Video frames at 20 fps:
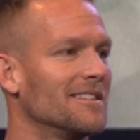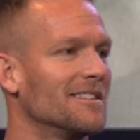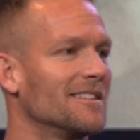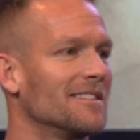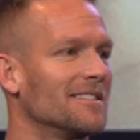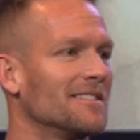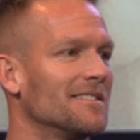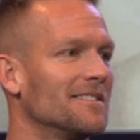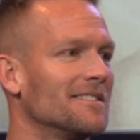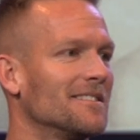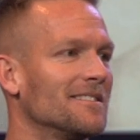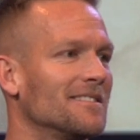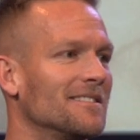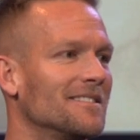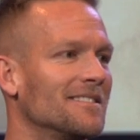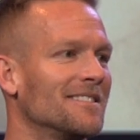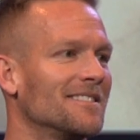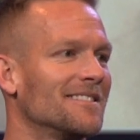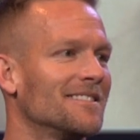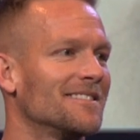
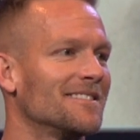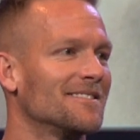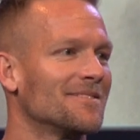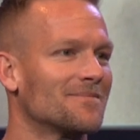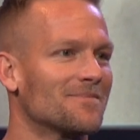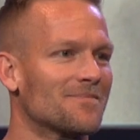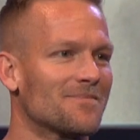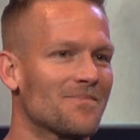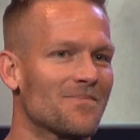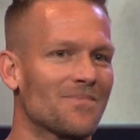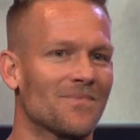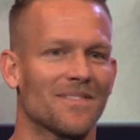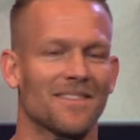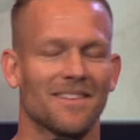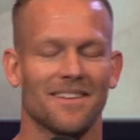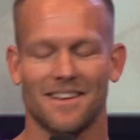Nothing is said.